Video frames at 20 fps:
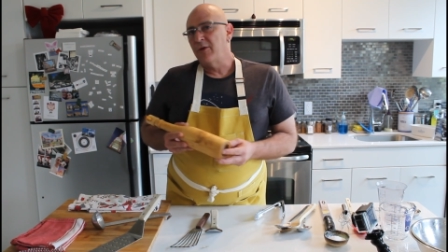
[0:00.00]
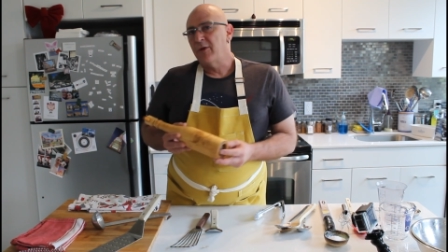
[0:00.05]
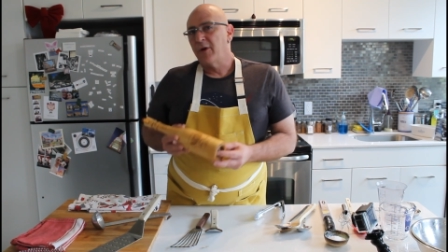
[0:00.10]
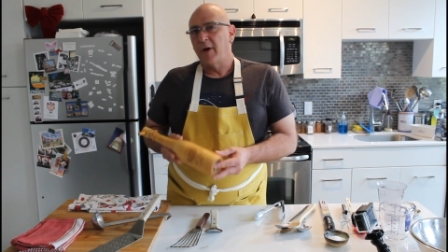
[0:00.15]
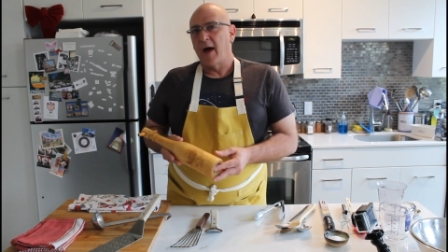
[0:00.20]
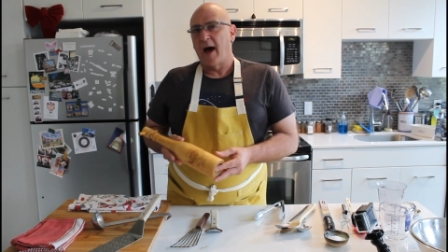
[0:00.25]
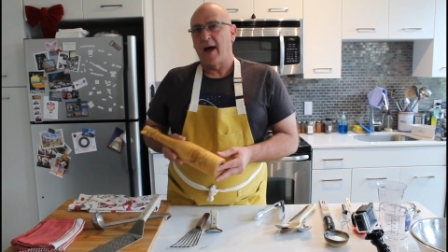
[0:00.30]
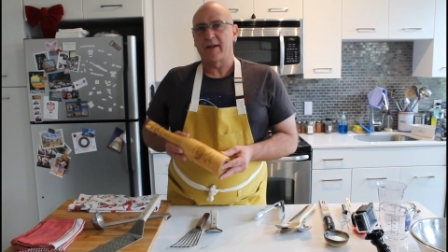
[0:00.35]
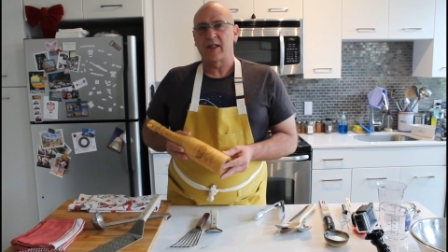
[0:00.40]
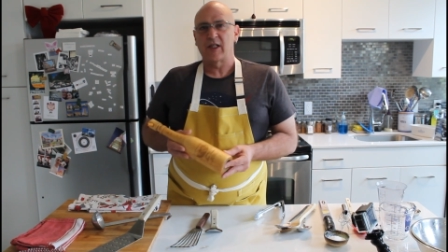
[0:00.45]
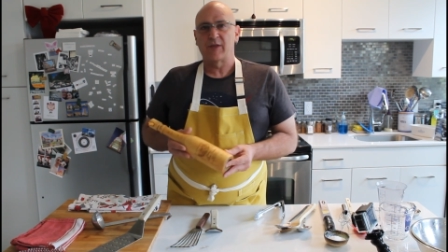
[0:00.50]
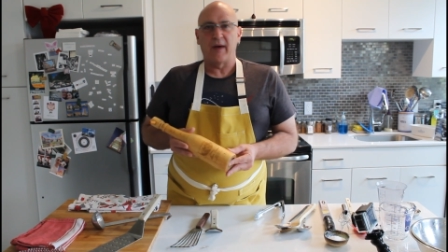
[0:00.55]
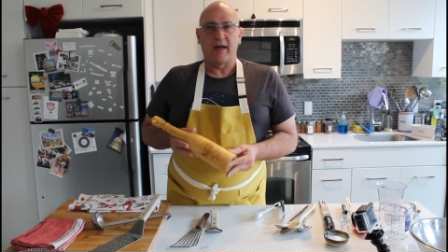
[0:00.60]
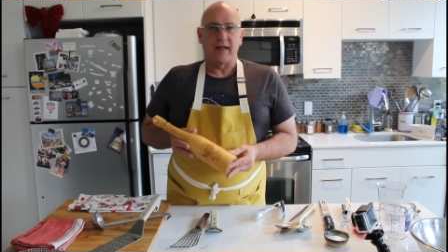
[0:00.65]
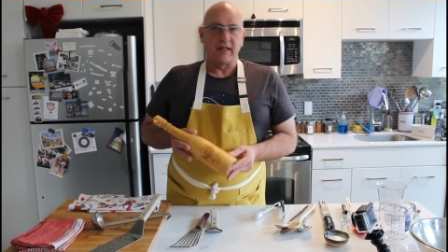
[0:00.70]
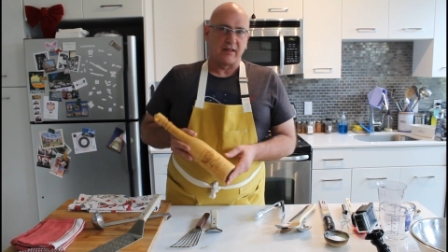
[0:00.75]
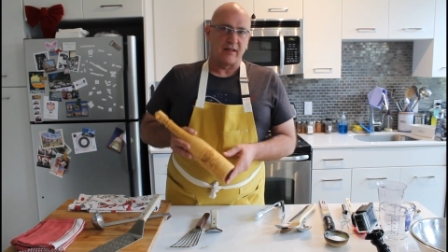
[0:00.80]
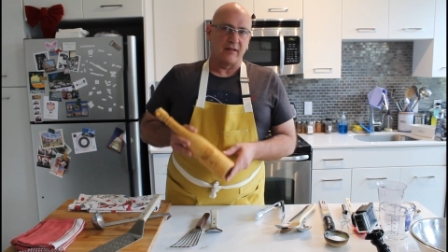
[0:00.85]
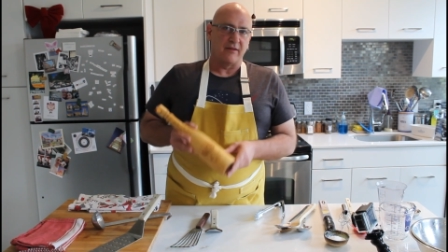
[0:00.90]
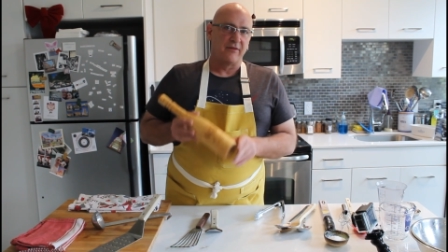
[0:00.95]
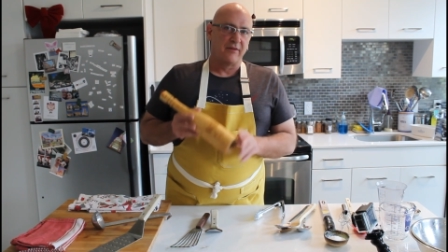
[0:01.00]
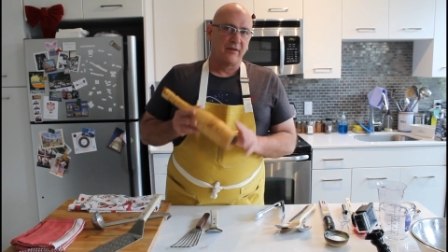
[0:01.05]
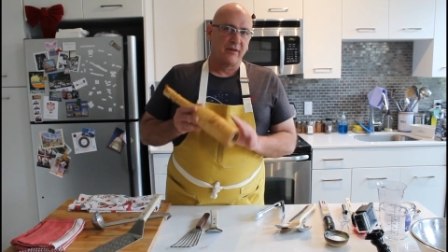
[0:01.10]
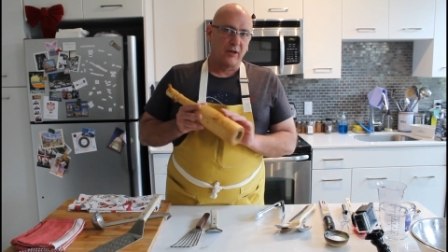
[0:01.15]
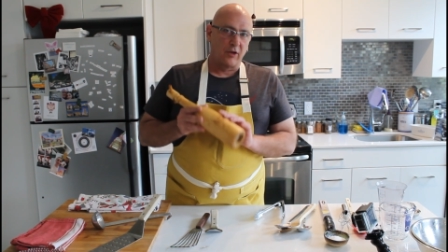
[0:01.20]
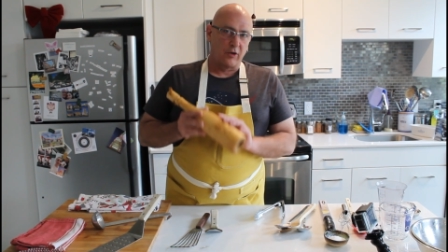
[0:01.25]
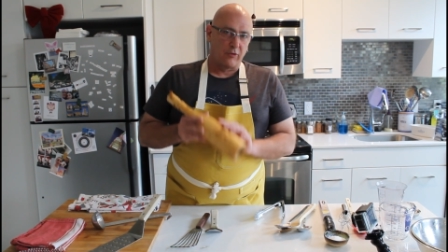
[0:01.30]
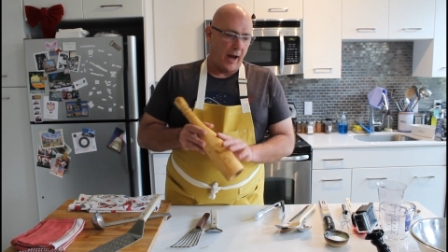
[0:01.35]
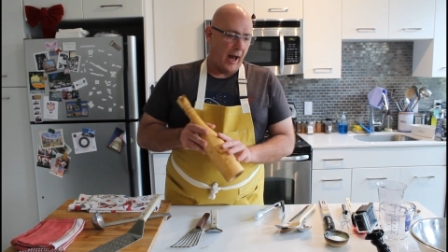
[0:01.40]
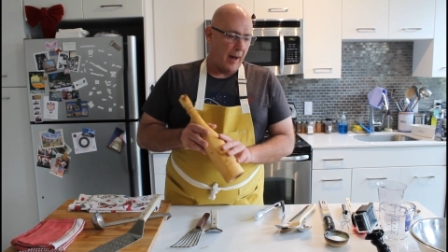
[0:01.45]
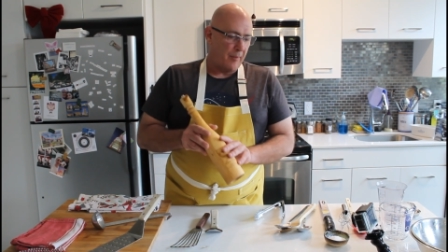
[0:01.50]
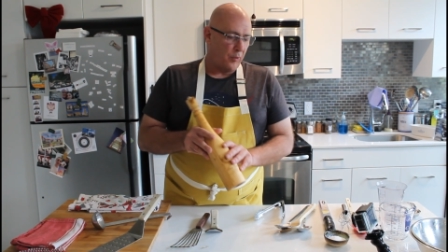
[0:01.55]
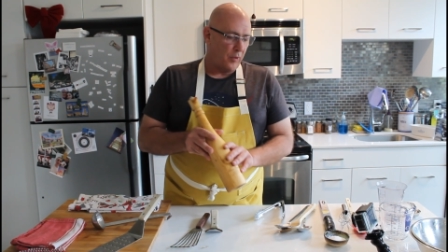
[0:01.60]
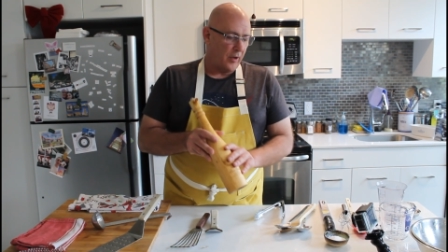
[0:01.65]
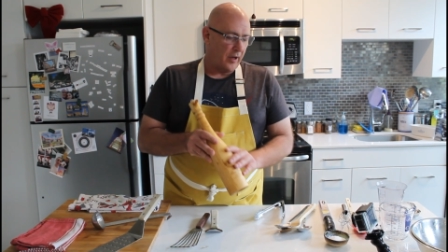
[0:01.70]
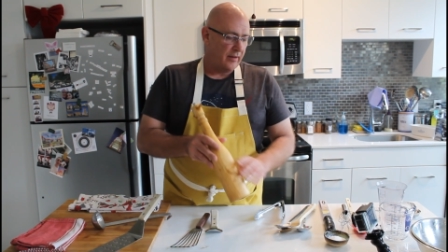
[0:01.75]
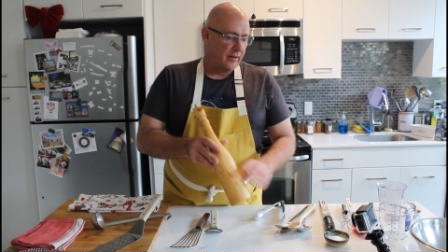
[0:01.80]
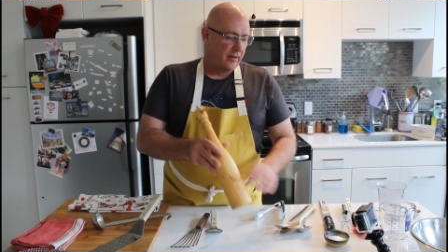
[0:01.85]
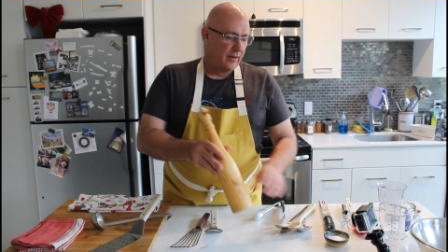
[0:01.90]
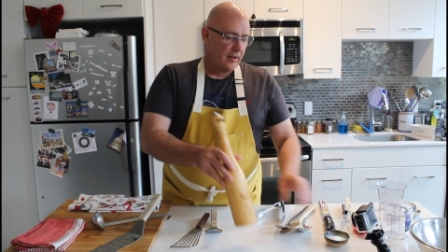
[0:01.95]
They're not expensive, grab
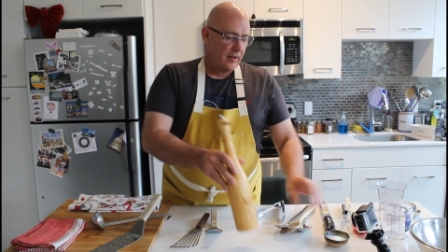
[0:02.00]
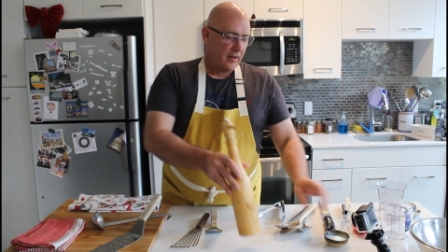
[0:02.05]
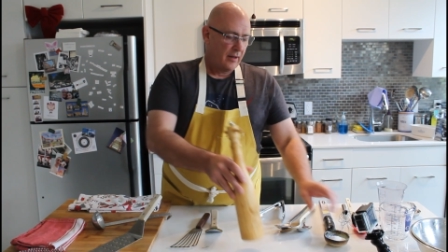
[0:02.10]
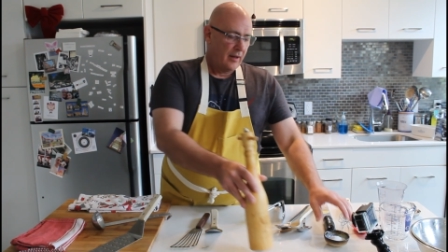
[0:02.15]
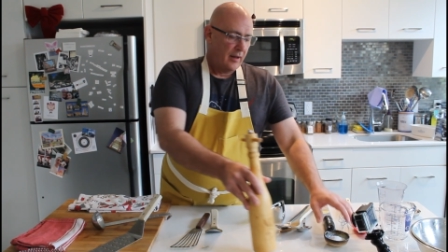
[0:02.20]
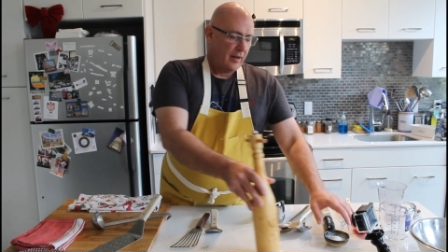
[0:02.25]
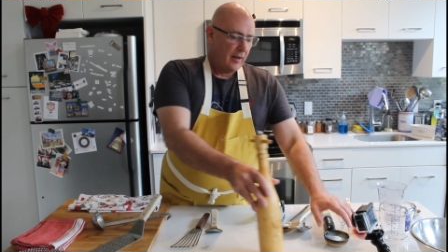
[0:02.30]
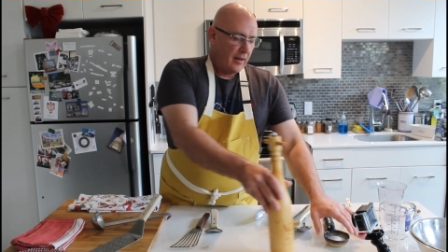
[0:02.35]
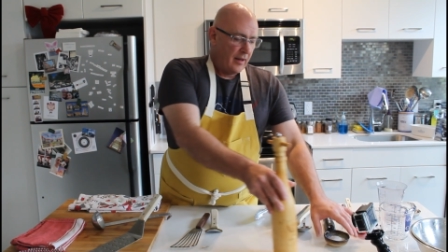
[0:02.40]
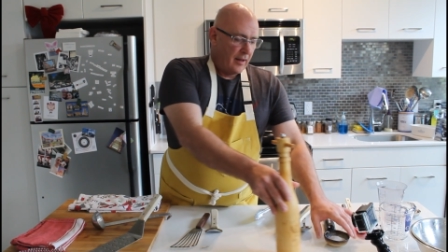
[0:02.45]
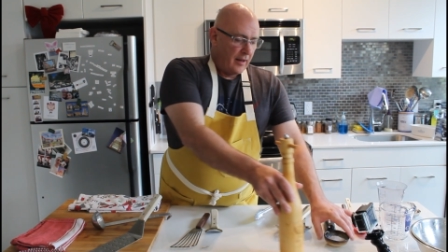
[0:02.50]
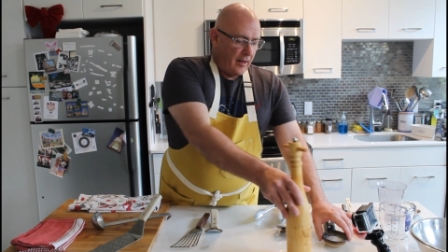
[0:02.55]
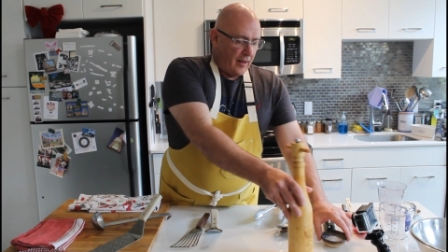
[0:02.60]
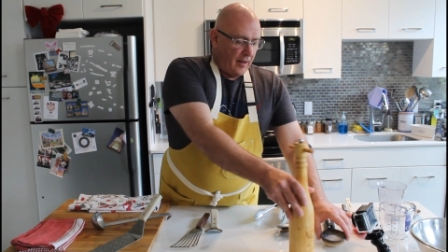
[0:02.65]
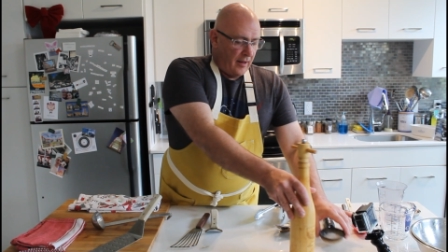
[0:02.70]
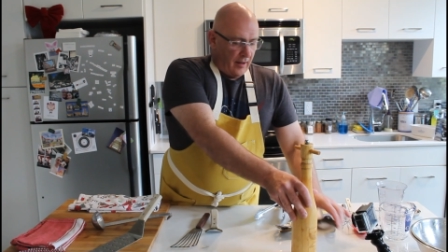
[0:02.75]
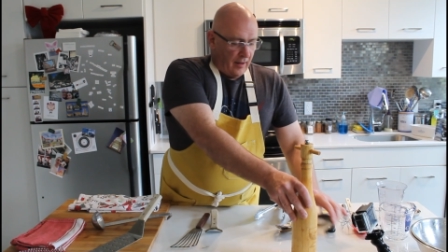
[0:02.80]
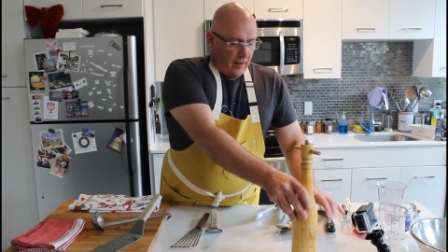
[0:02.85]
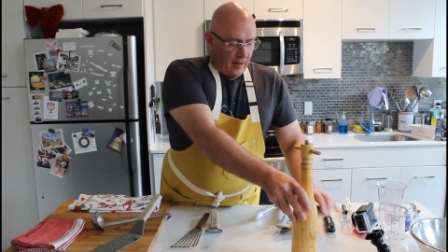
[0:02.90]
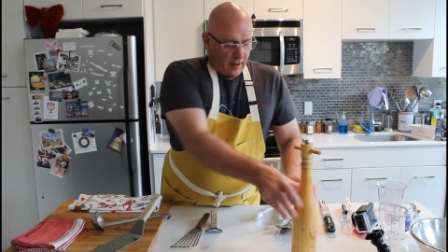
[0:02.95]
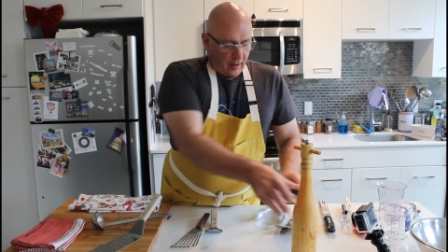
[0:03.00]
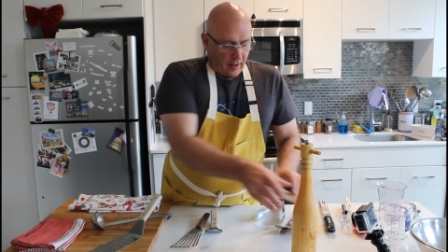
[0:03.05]
one.